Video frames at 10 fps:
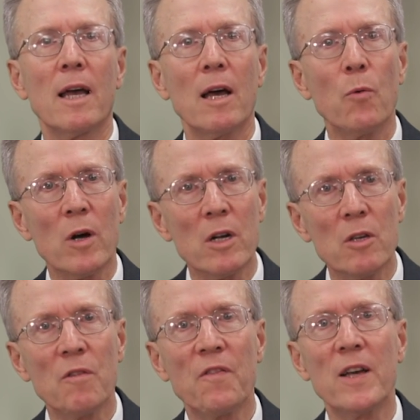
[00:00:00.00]
And what are
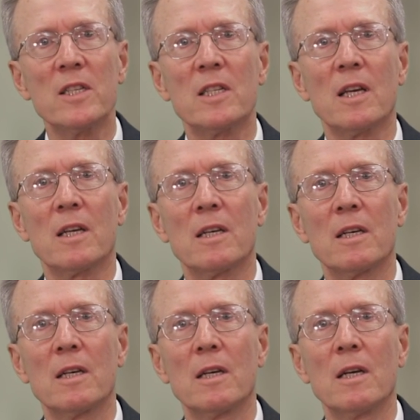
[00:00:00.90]
you facing?
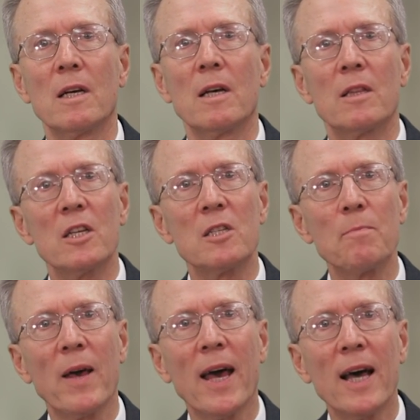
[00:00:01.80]
This
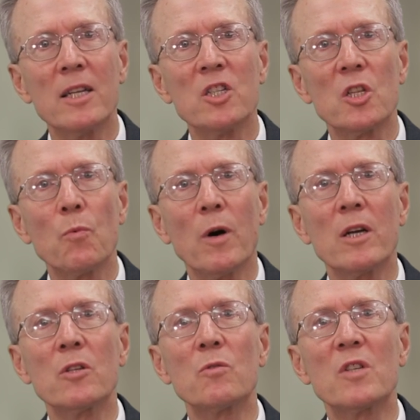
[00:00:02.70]
man is the
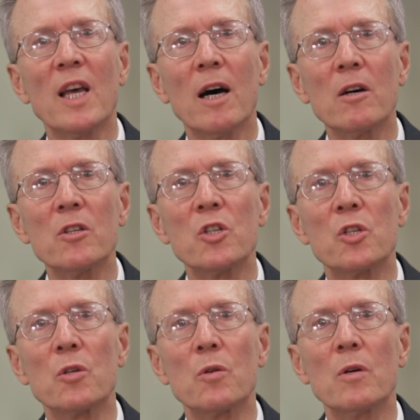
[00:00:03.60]
one who tells
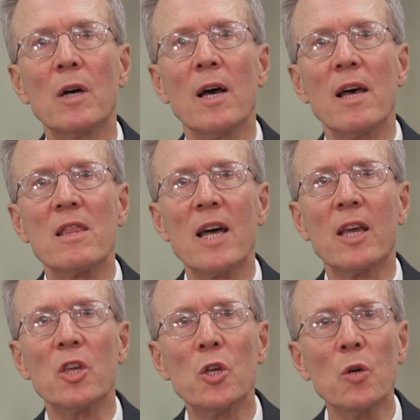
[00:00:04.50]
you
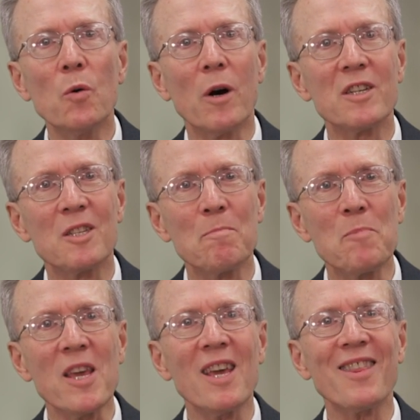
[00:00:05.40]
that you are to
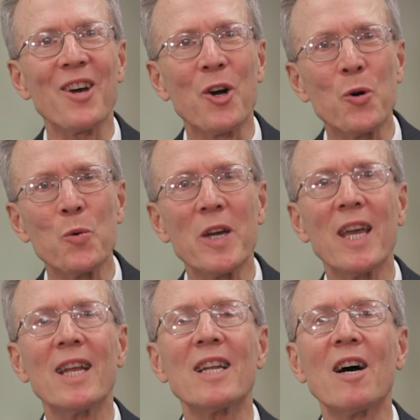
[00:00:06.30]
be the
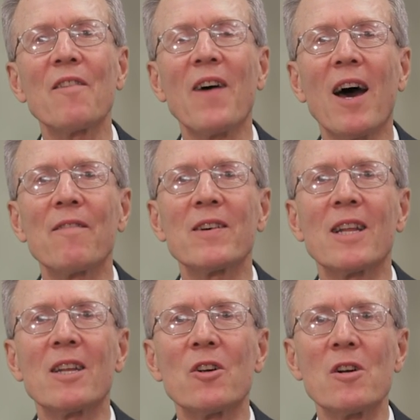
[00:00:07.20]
queen of heaven
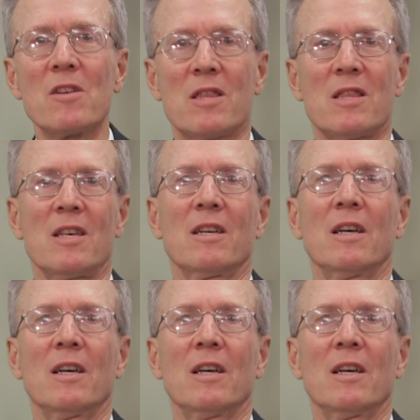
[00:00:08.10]
and earth,